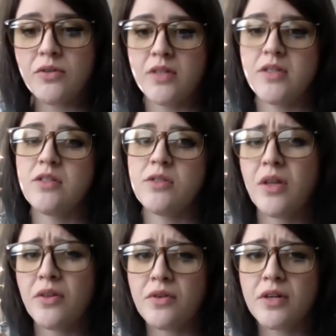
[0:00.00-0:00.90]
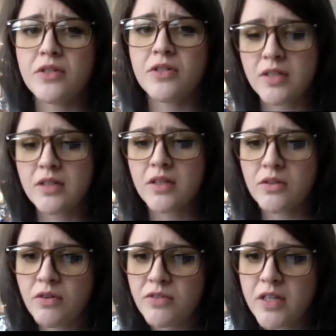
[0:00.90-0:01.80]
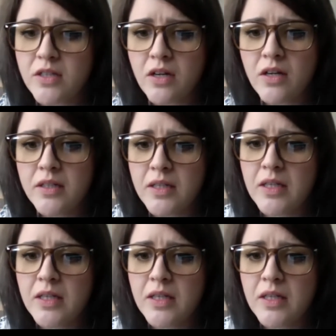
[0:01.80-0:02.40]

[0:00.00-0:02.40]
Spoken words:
That's also another interesting thing to reflect on.